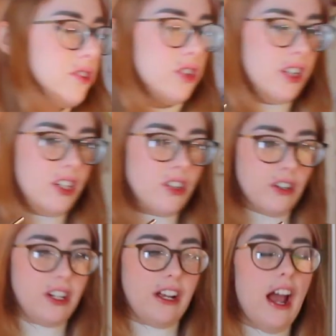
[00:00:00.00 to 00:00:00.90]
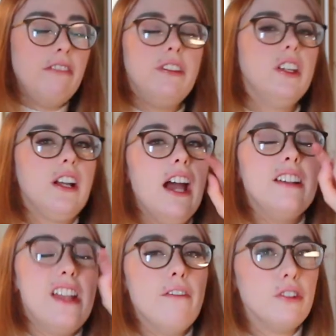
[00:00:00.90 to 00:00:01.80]
Johnny turning? I feel like I
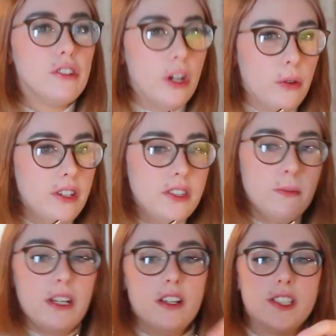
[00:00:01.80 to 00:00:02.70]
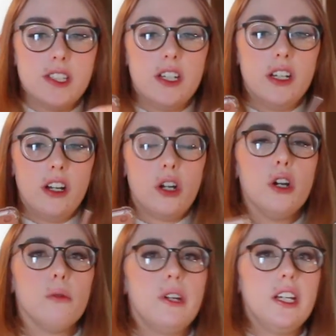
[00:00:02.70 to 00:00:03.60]
never know this because the
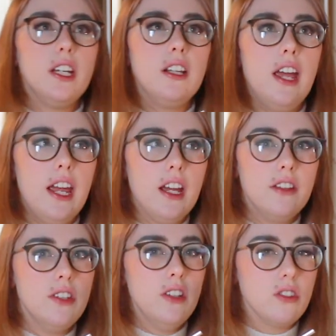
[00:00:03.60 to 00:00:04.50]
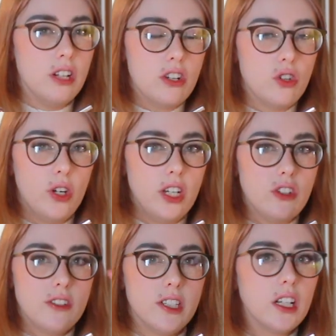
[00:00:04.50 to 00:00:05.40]
Korean and international
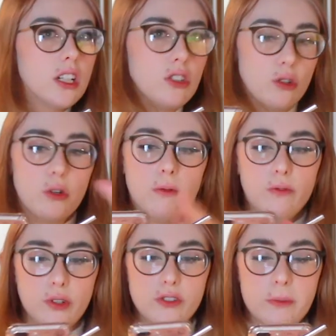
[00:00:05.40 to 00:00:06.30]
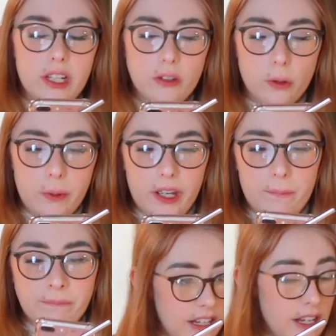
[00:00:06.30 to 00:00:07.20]
ages like do confuse me a little bit.
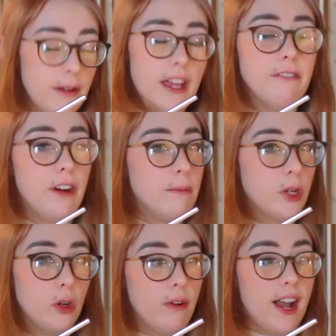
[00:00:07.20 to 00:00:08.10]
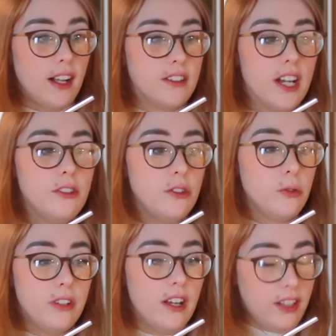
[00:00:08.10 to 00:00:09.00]
If I'm correct, I do,
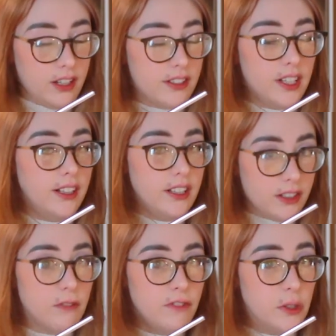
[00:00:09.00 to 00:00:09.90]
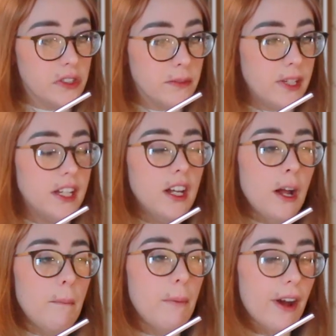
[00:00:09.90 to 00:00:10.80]
like I said, this confuses me,
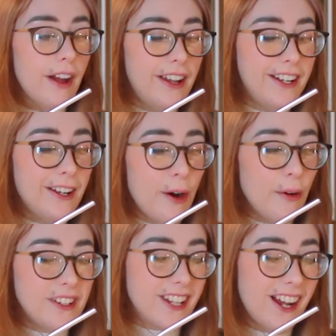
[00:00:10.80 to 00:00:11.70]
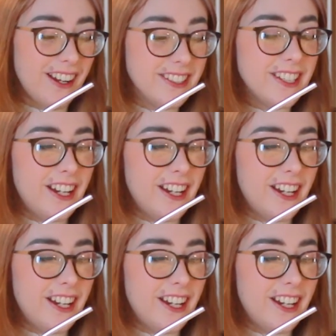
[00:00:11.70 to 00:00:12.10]
but it always has.